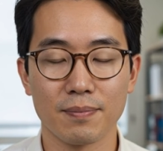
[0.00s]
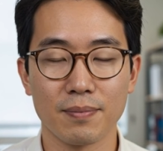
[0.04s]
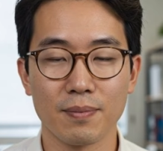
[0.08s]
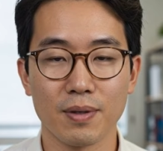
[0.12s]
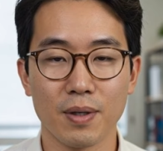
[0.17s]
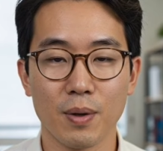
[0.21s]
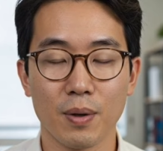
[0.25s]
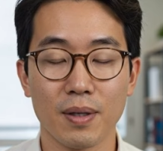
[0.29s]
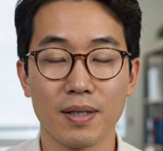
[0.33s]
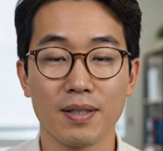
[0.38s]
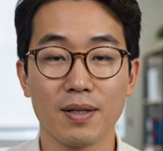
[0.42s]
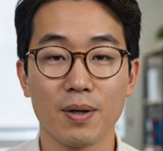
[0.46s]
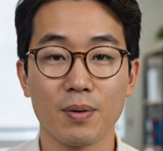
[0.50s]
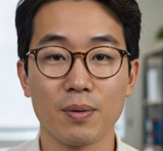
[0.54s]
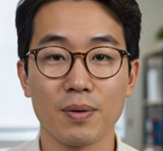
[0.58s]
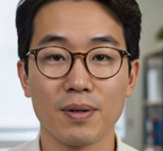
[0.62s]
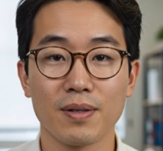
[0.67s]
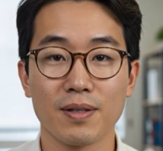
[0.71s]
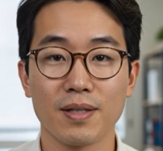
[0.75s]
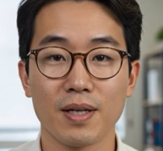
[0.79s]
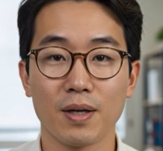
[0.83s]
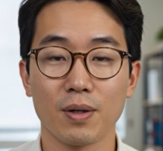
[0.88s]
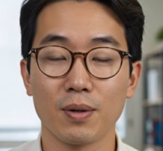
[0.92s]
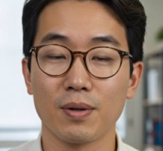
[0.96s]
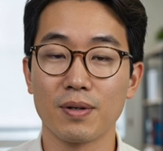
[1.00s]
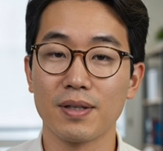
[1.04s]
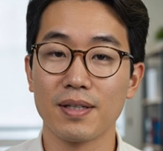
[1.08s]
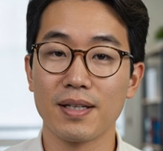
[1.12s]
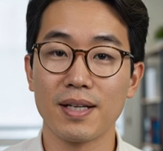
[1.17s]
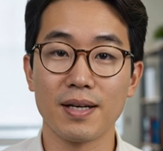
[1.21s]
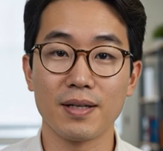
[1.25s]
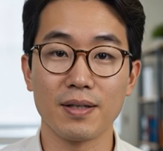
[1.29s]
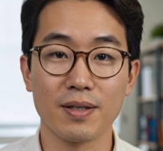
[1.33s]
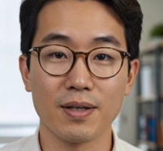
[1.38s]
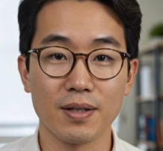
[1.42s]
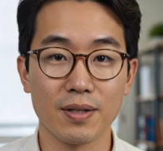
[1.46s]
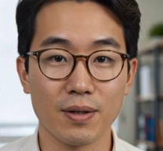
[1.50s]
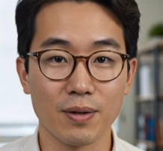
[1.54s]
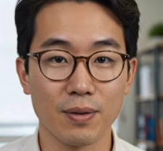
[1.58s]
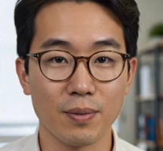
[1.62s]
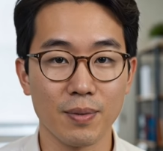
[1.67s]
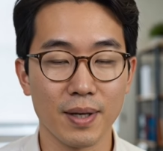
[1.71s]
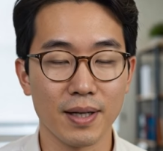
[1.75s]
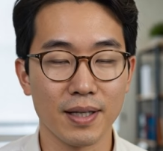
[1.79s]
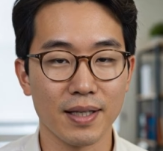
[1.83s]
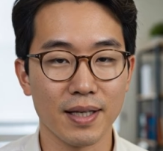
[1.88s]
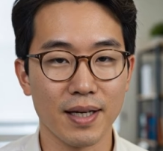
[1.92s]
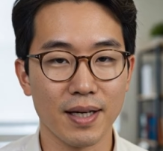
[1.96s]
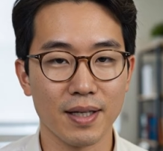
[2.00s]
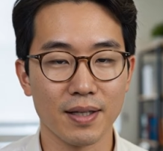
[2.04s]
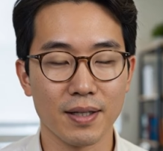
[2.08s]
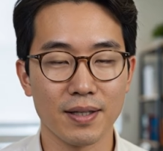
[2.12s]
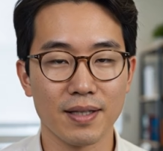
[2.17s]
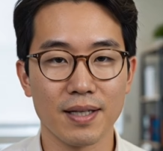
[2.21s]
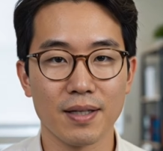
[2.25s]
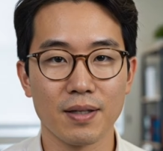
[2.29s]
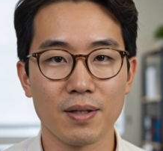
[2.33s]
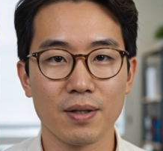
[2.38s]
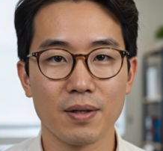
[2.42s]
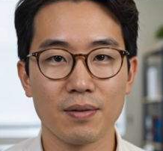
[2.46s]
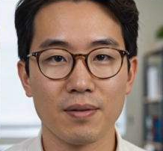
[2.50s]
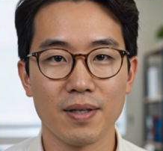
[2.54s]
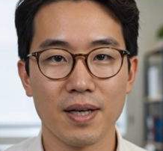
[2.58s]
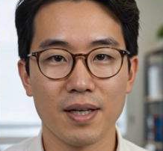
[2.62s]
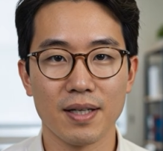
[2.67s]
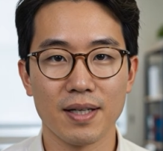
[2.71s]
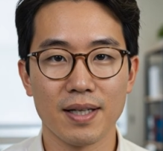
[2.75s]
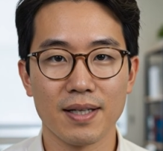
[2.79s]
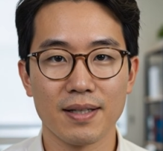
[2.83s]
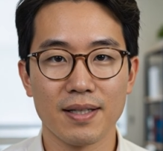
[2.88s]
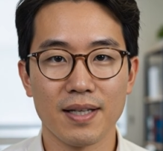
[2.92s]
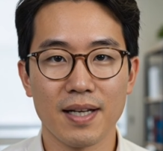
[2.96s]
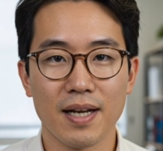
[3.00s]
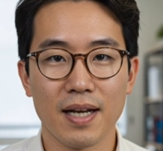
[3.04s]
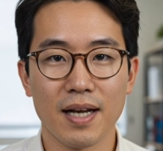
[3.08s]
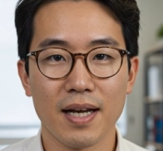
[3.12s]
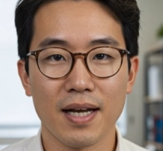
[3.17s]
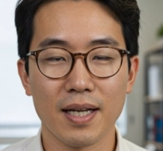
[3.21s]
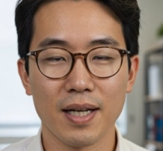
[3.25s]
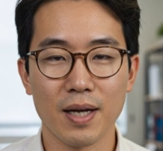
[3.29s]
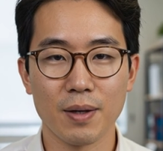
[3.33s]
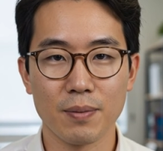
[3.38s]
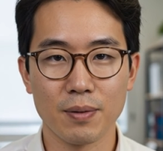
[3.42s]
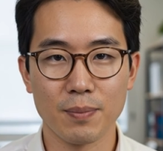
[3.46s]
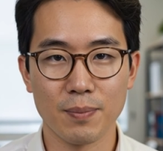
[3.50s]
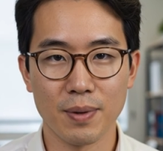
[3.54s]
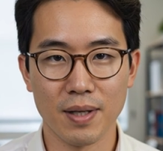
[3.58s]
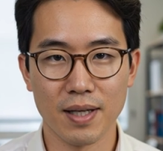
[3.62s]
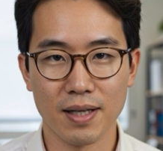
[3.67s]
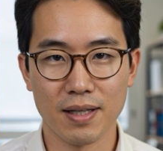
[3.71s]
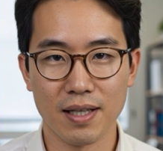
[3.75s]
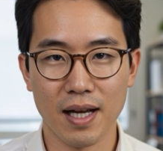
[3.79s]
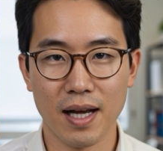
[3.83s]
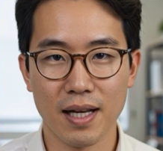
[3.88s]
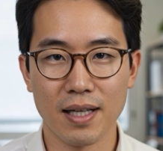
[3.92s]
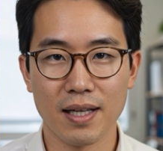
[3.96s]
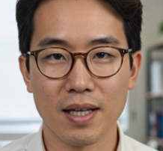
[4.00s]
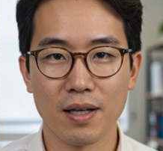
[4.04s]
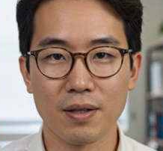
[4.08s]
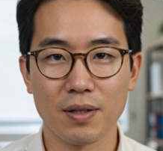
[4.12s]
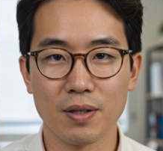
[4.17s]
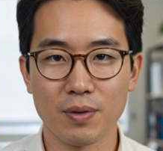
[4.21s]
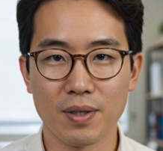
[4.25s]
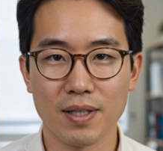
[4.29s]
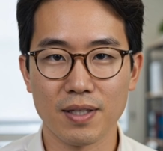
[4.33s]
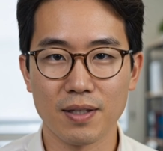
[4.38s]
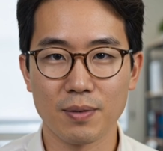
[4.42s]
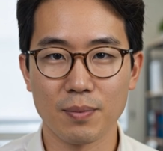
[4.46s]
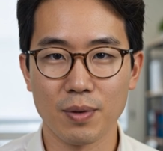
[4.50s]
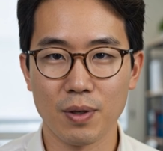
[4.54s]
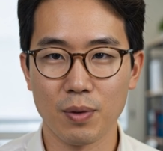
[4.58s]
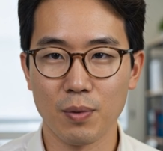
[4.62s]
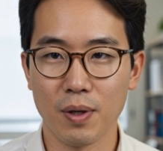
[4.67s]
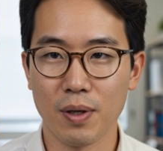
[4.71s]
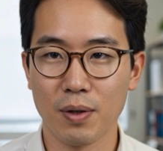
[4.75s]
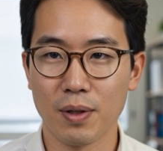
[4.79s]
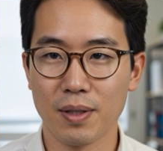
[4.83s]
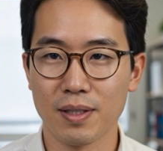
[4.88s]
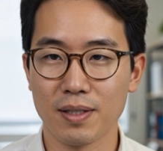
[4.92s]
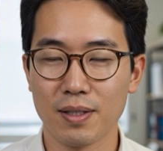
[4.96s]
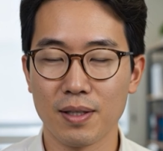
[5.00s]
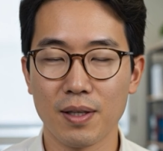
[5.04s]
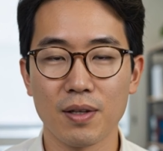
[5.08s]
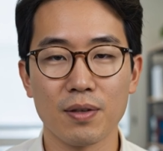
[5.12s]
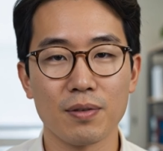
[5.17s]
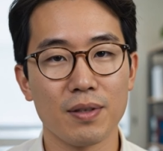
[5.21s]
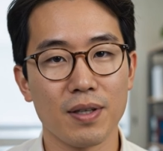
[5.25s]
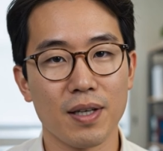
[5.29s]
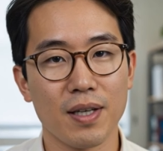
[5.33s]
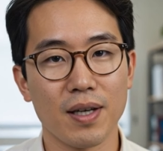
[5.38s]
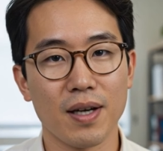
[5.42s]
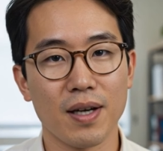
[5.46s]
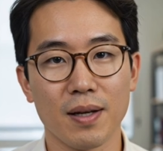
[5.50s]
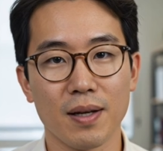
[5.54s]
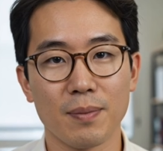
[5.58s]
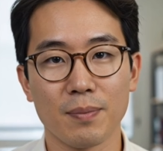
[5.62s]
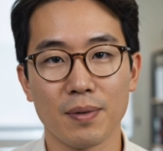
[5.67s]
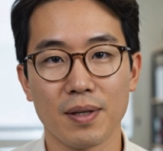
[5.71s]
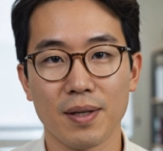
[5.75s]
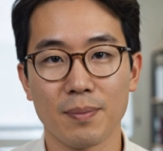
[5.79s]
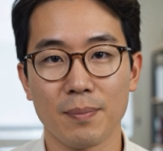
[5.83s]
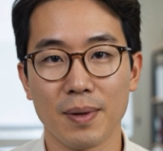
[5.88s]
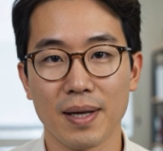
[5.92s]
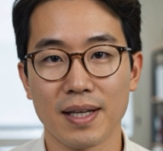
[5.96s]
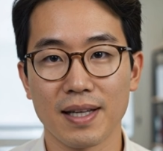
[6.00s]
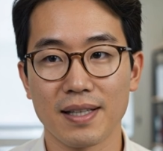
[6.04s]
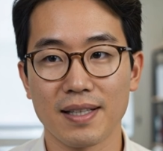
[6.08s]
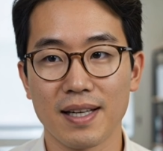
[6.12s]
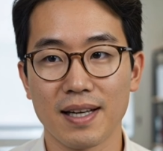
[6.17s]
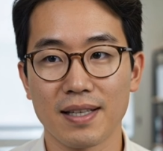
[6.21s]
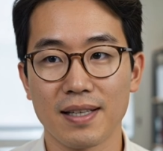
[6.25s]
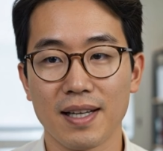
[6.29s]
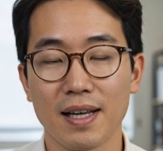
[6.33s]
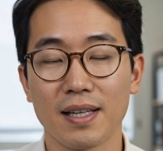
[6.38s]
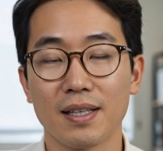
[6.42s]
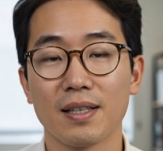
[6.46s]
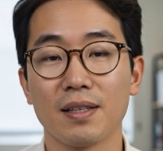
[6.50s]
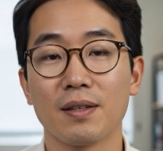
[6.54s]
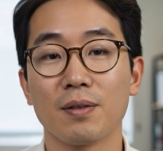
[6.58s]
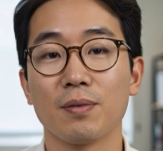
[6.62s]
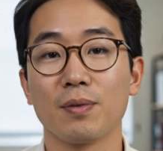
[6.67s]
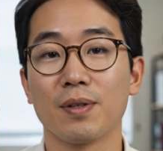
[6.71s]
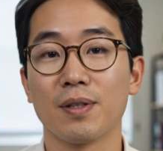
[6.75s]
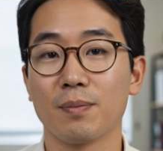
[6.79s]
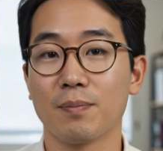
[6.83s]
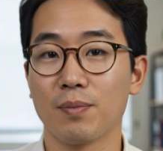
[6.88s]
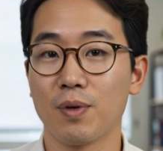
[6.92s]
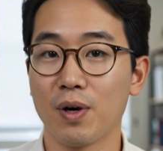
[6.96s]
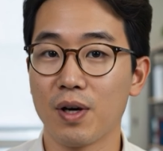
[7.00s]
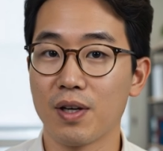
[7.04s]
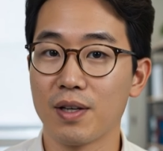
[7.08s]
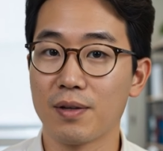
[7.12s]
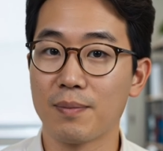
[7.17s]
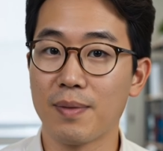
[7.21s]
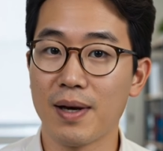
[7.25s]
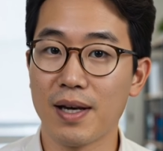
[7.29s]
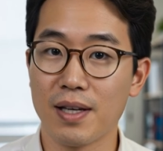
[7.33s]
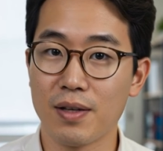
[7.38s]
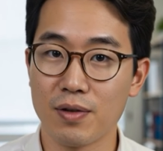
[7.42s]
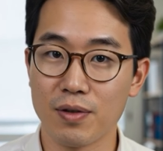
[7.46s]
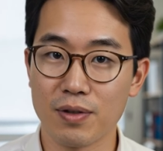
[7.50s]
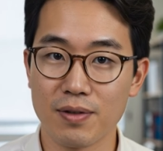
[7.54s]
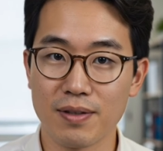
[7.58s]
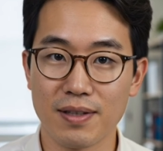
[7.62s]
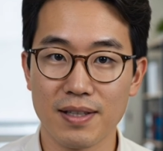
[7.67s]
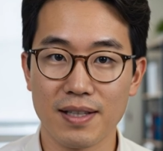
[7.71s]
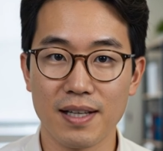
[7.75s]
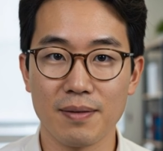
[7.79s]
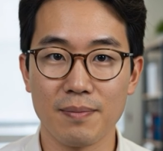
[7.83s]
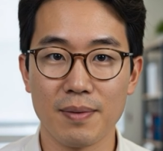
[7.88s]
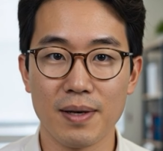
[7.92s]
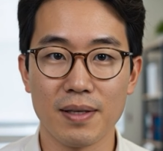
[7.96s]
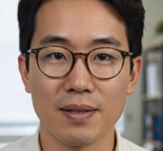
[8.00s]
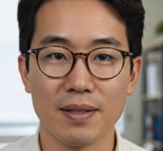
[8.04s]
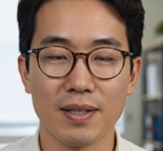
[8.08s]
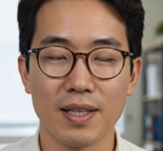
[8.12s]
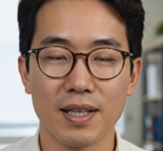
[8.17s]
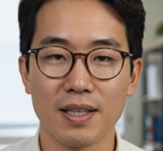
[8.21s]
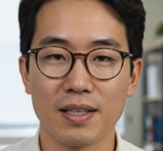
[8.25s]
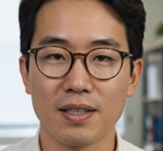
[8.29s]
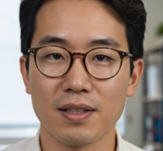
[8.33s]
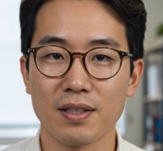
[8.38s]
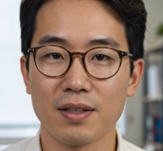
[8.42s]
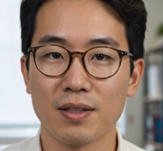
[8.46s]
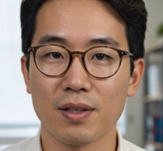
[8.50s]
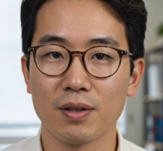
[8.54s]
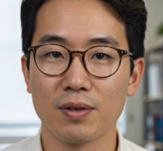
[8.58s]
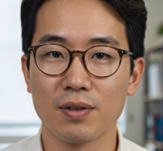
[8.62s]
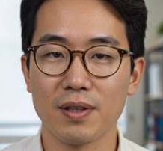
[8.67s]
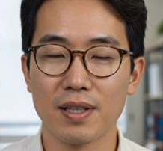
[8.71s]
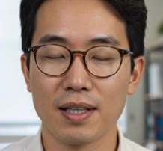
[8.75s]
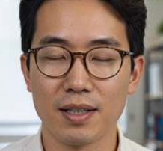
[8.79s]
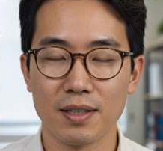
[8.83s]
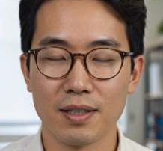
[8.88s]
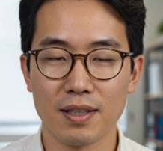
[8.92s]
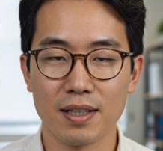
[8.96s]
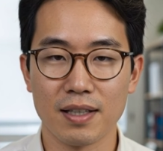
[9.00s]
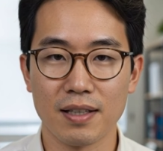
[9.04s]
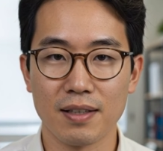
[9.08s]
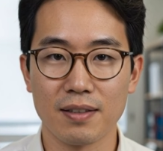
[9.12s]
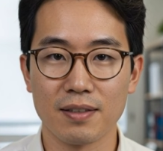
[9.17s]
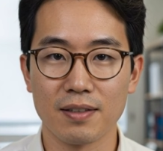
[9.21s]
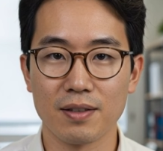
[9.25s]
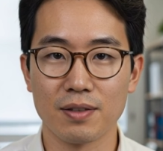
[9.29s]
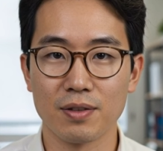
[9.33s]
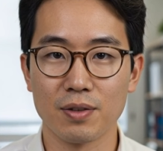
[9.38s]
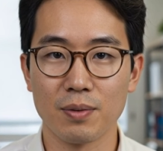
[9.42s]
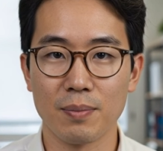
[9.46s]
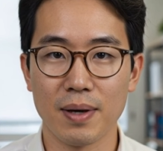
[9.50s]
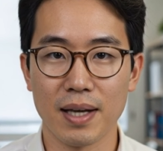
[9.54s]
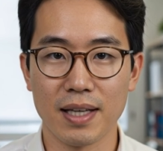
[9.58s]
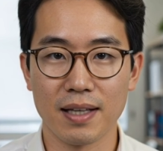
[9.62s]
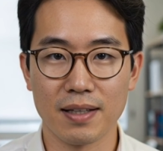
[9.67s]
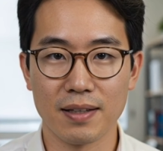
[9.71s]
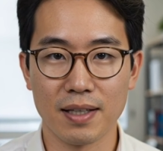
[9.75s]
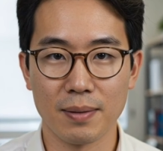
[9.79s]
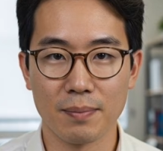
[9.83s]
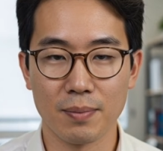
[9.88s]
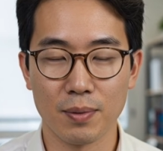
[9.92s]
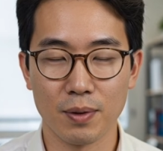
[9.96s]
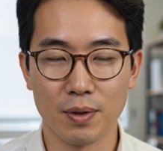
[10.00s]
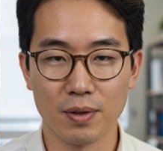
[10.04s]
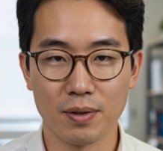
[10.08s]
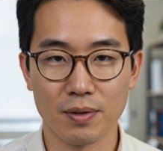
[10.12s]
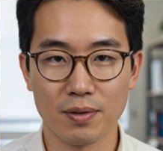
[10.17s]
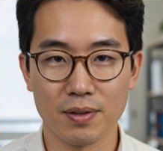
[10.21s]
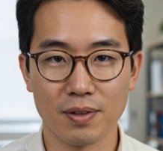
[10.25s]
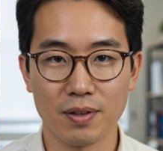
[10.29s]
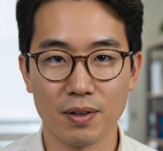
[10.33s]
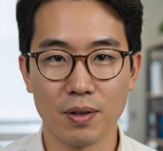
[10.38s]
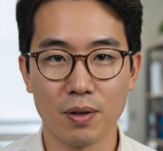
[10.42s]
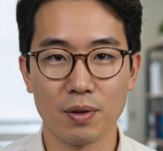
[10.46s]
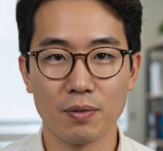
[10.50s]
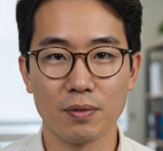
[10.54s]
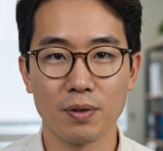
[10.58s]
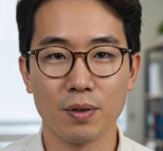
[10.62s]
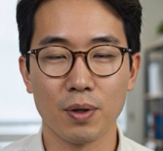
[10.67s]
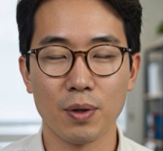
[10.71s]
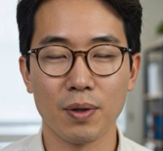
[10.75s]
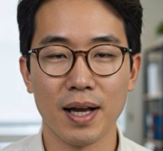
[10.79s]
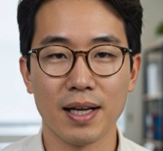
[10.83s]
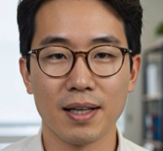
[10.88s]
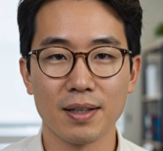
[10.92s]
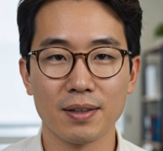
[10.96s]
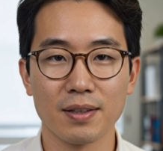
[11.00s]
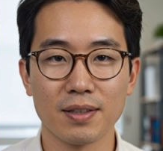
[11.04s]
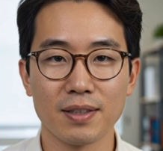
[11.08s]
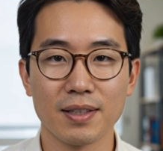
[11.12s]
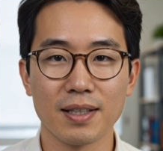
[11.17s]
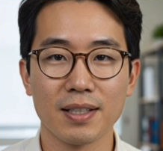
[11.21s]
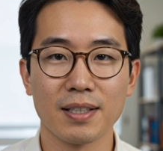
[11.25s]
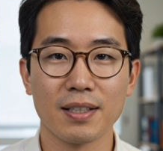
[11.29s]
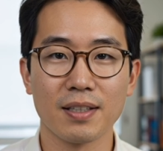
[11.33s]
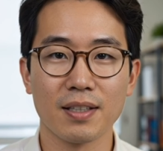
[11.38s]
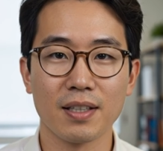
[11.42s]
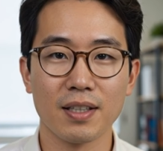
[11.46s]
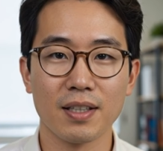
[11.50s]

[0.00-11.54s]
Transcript: Knowing someone's OCA2 and HERC2 variants helps predict eye color reasonably well on its own, but combining that data with the broader panel of skin pigmentation-associated genes dramatically improves overall accuracy,